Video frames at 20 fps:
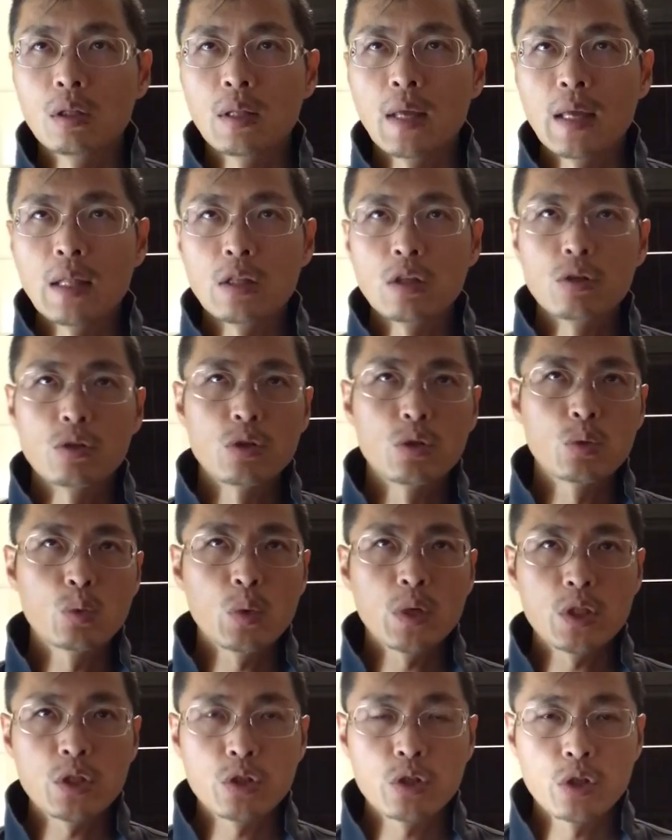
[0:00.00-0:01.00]
then you
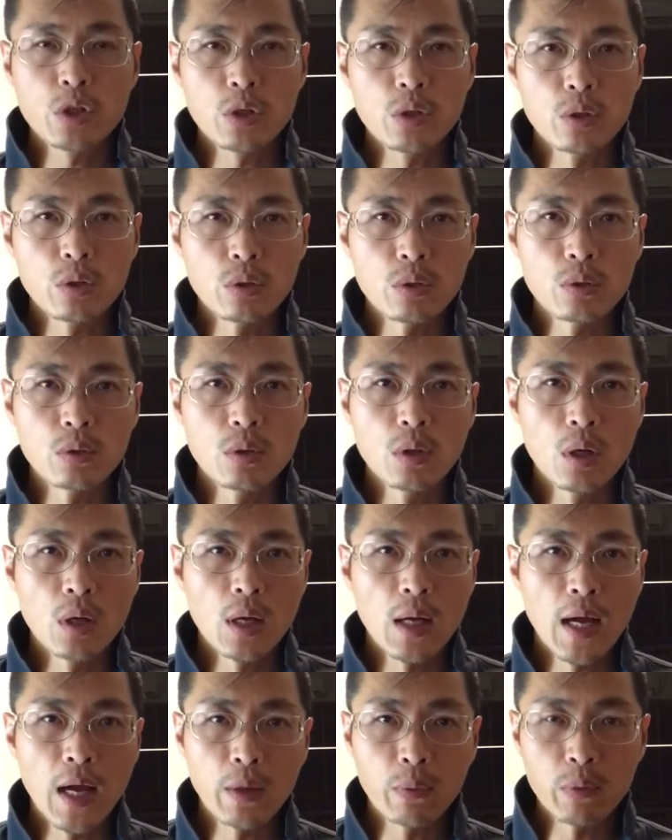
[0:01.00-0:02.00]
switch to
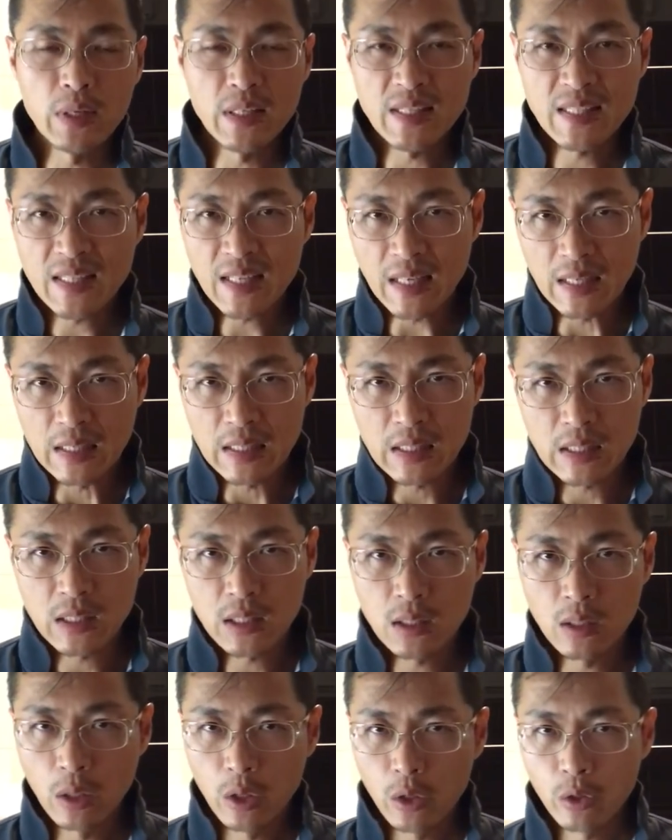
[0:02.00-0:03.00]
Highway
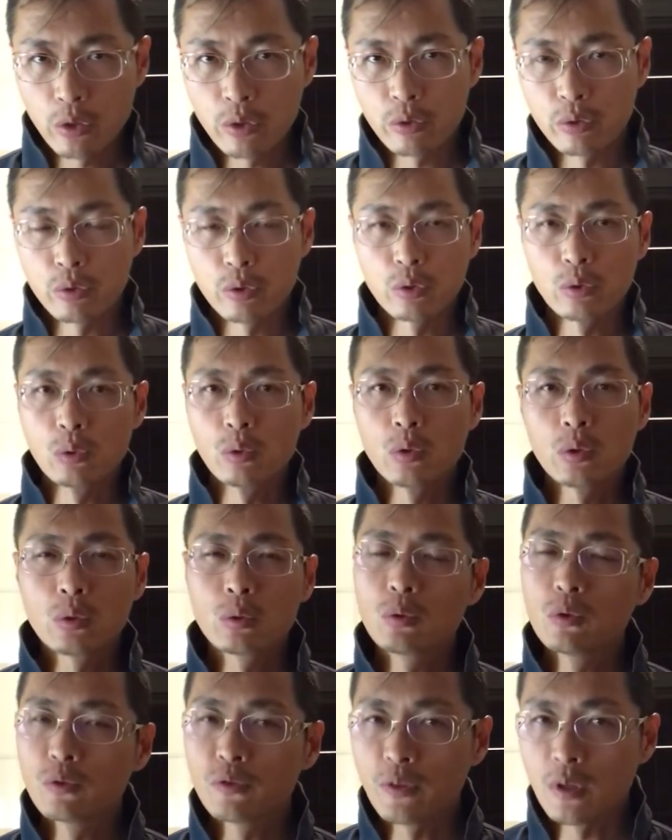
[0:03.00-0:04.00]
6 through
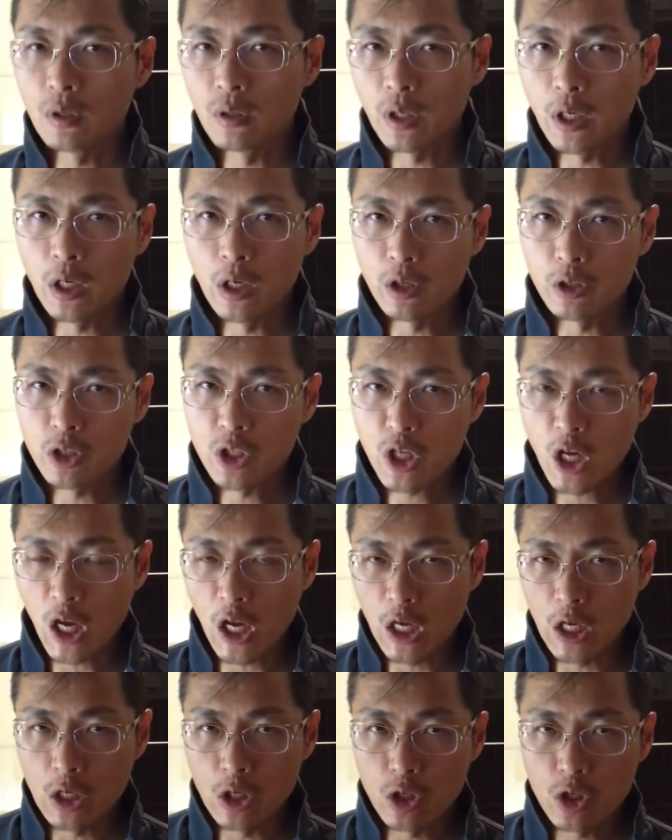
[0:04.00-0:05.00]
Wufeng
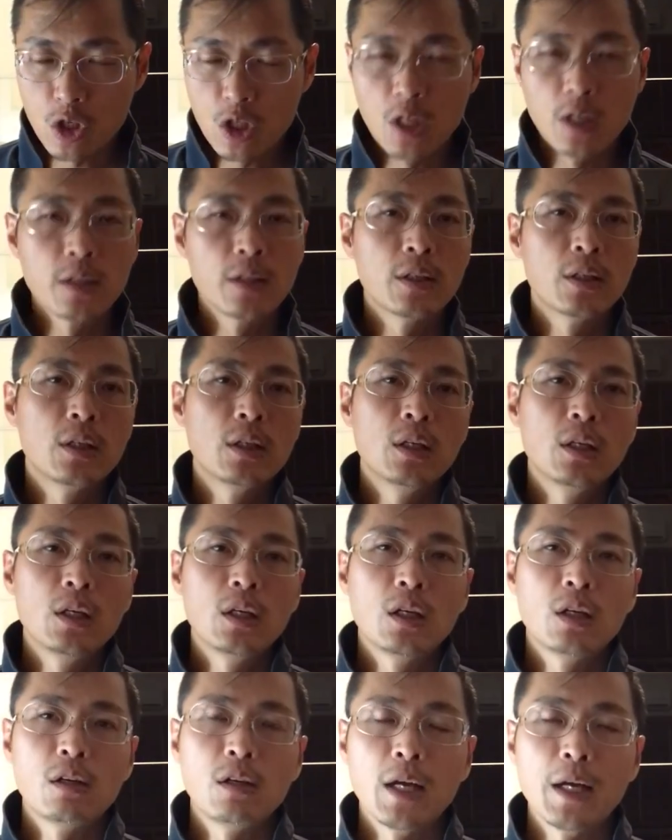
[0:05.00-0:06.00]
Interchange.
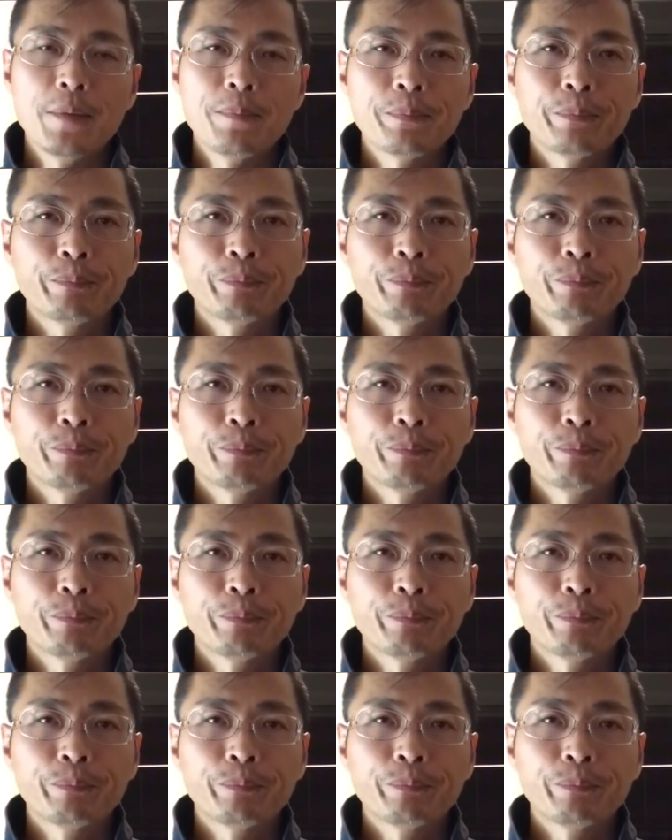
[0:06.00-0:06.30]
Right.